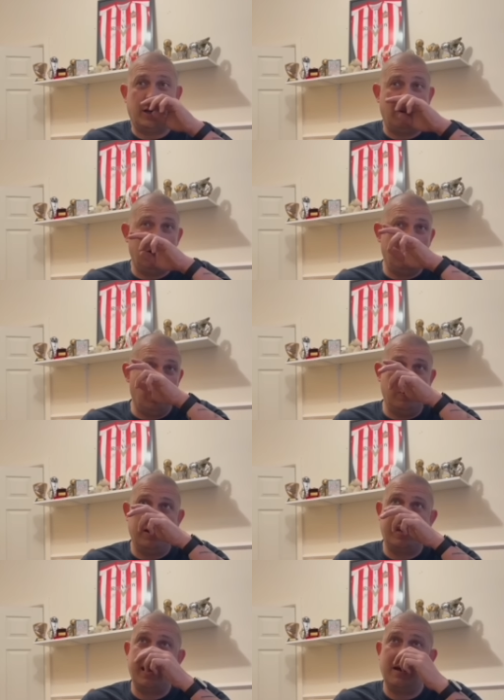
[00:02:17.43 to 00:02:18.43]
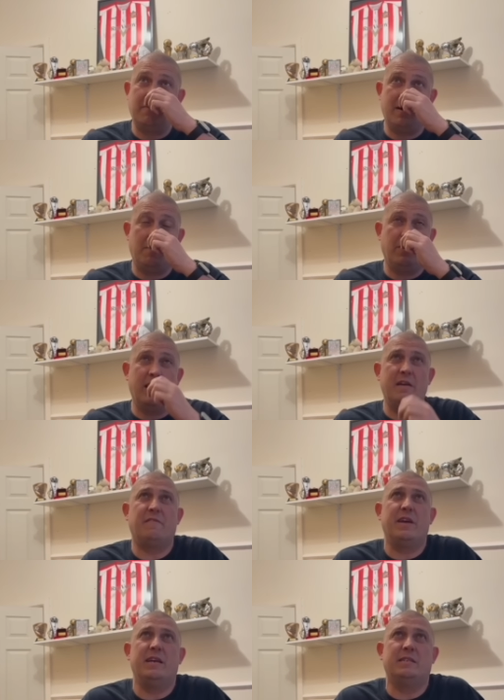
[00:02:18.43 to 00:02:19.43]
Our opening game, I
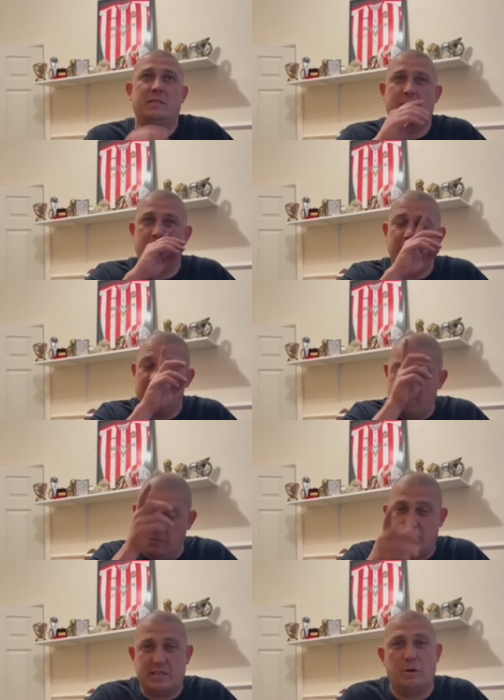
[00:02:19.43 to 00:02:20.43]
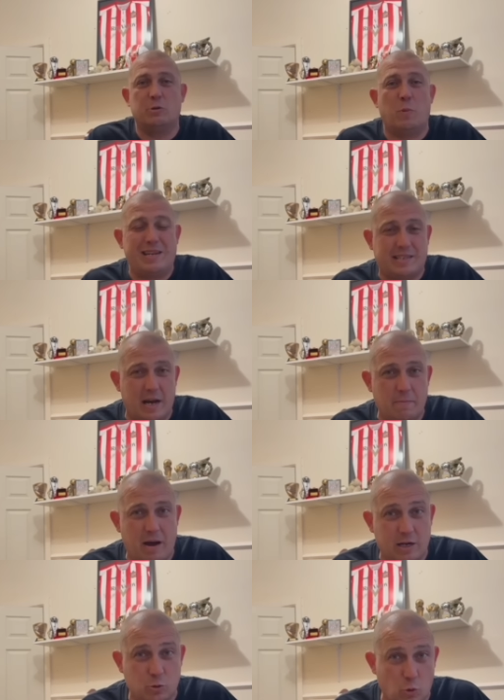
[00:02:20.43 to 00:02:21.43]
believe, was down as West Ham
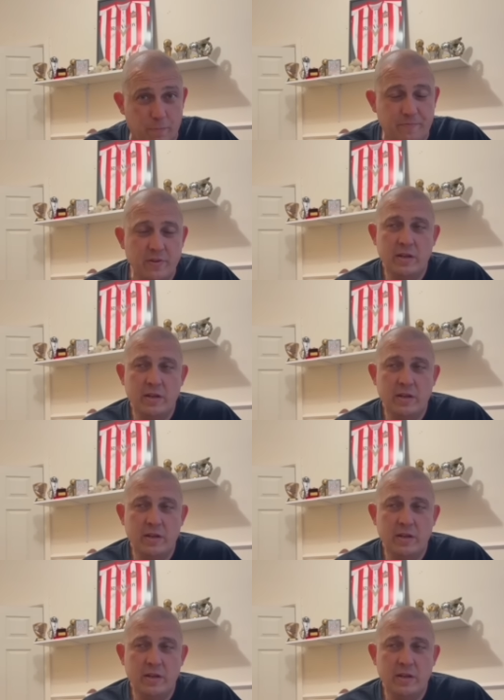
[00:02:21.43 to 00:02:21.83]
at home.